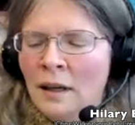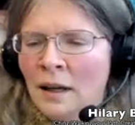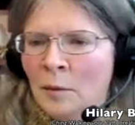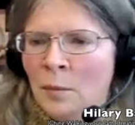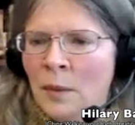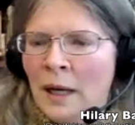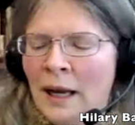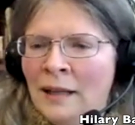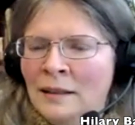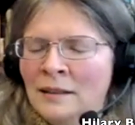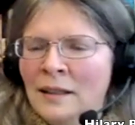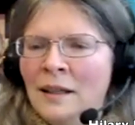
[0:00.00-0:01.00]
um,
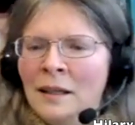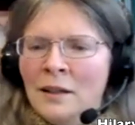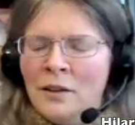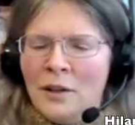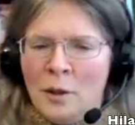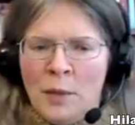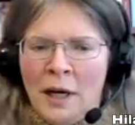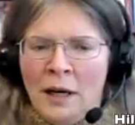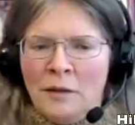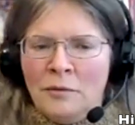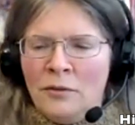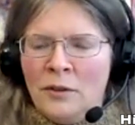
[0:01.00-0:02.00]
and earth
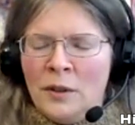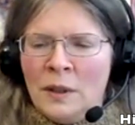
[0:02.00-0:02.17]
above.